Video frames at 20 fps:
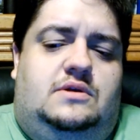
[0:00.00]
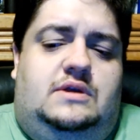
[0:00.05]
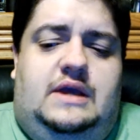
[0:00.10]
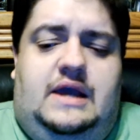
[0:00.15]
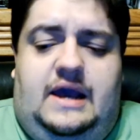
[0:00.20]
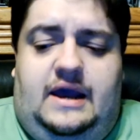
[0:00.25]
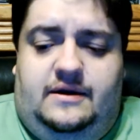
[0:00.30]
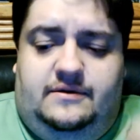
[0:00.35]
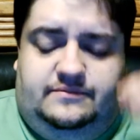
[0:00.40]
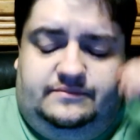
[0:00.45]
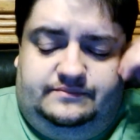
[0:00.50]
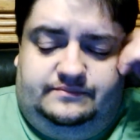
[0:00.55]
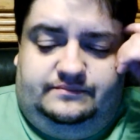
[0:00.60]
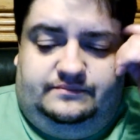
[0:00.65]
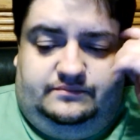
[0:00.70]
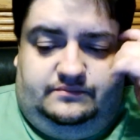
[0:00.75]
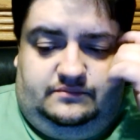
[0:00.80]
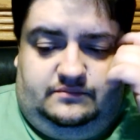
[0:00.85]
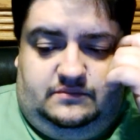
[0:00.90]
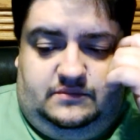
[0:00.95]
Yeah,
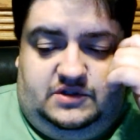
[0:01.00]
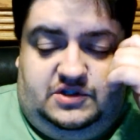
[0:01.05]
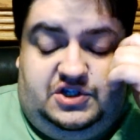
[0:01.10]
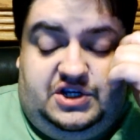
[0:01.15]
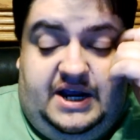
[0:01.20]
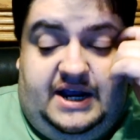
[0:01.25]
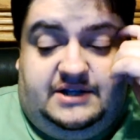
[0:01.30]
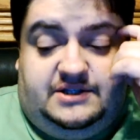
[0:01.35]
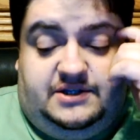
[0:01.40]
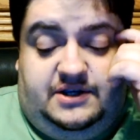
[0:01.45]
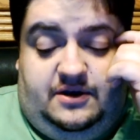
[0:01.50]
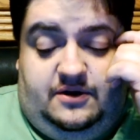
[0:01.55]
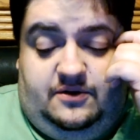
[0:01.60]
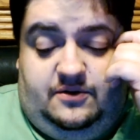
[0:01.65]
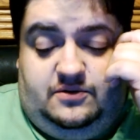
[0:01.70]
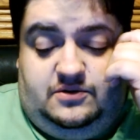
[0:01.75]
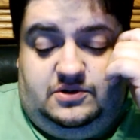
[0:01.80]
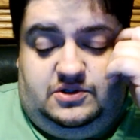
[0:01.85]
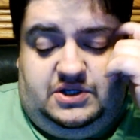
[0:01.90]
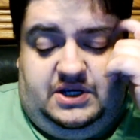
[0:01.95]
Jato,
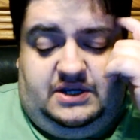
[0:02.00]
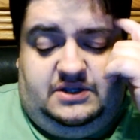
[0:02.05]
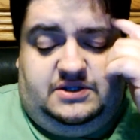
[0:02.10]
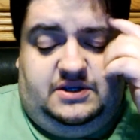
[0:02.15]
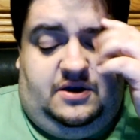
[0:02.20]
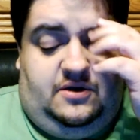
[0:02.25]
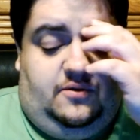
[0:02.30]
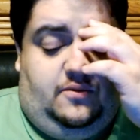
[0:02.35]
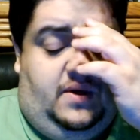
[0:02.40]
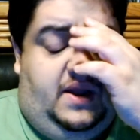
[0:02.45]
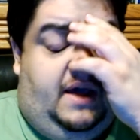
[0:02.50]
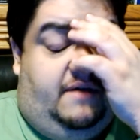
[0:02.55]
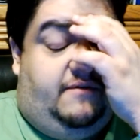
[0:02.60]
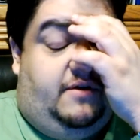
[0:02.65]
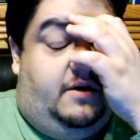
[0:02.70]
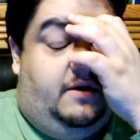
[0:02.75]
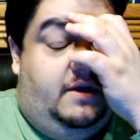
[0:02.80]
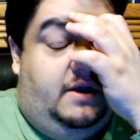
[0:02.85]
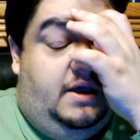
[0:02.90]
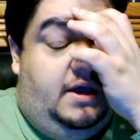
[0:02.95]
Jato,
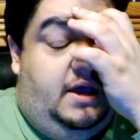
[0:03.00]
whatever.